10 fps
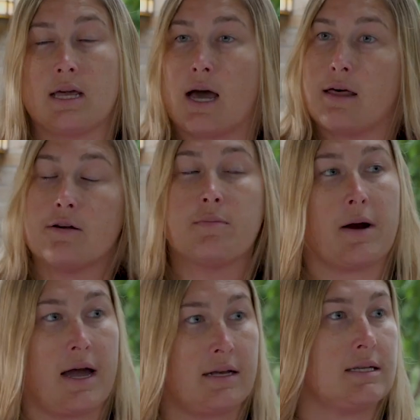the other
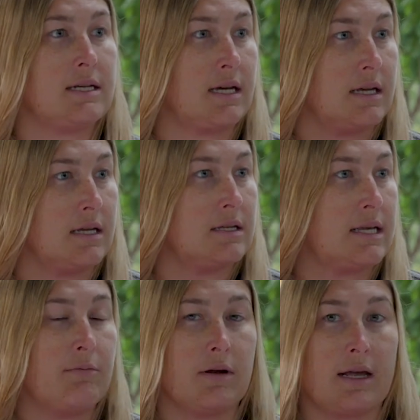breast is,
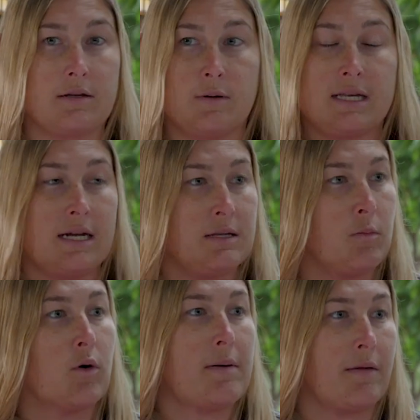and as we said, it's
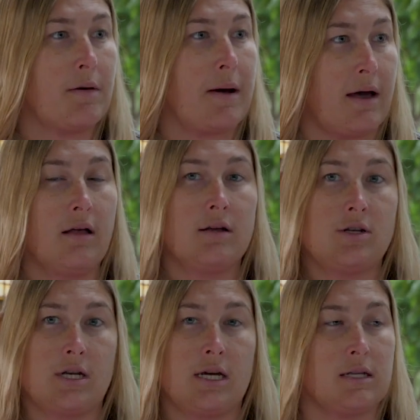more about the
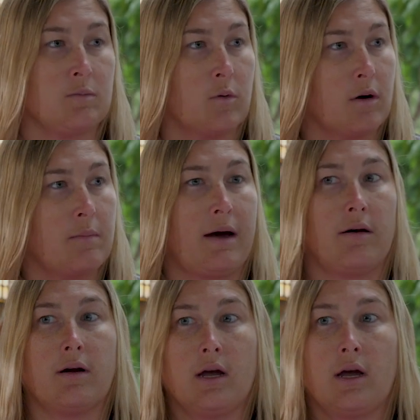biology. It's more
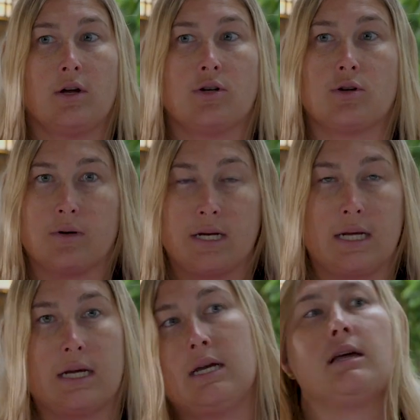about
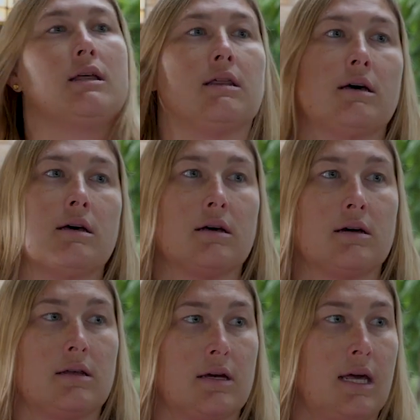treating
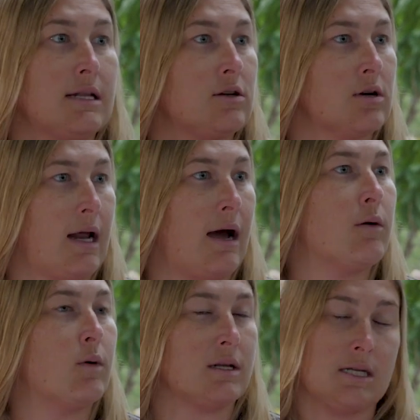the cancer and how
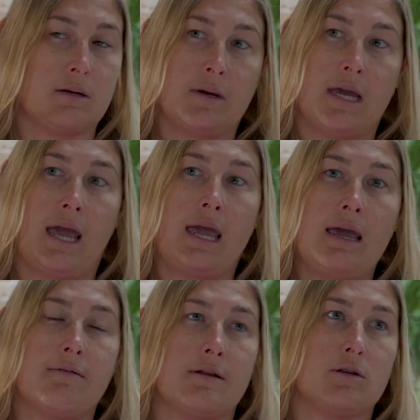it wants to
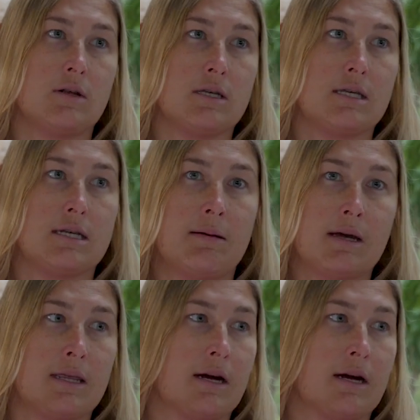behave. And so the systemic